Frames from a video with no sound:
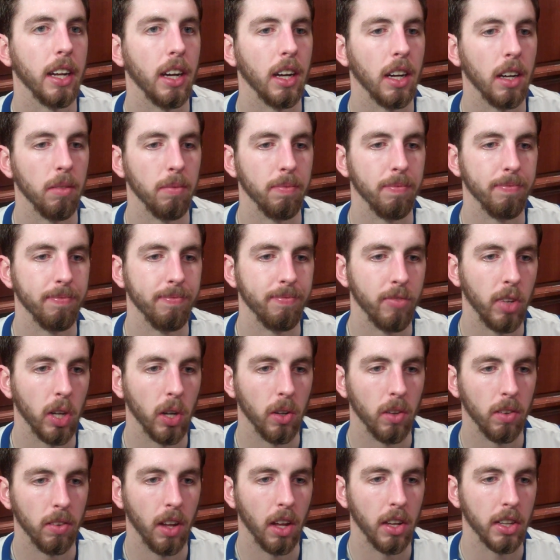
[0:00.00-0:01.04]

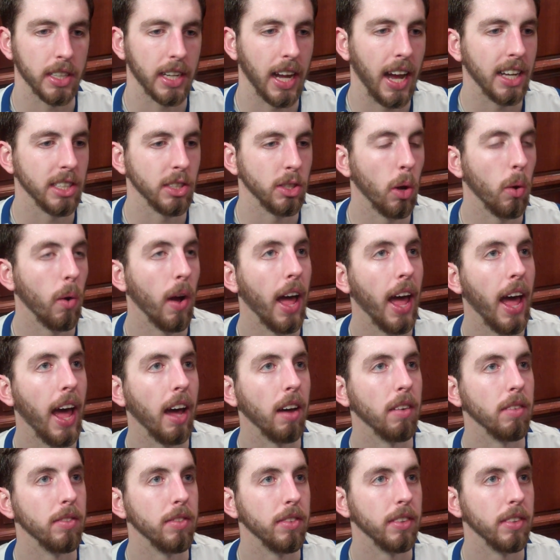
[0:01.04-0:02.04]
other guys don't have.